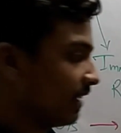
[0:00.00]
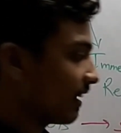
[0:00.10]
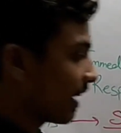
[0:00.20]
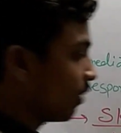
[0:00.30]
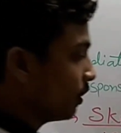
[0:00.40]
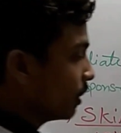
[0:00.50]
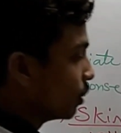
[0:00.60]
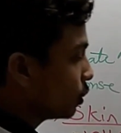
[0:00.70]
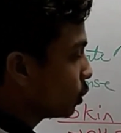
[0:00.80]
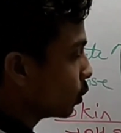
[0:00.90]
Is
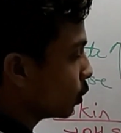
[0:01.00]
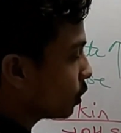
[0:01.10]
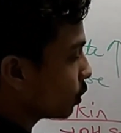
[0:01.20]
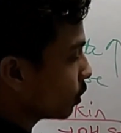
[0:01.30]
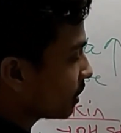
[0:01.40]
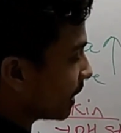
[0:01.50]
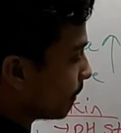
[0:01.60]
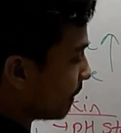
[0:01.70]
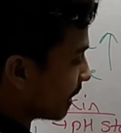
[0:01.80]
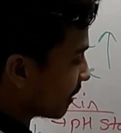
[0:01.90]
around 2 to
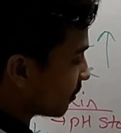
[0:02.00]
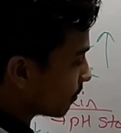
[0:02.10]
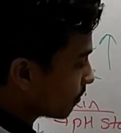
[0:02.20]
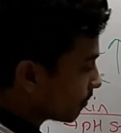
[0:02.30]
3 pH,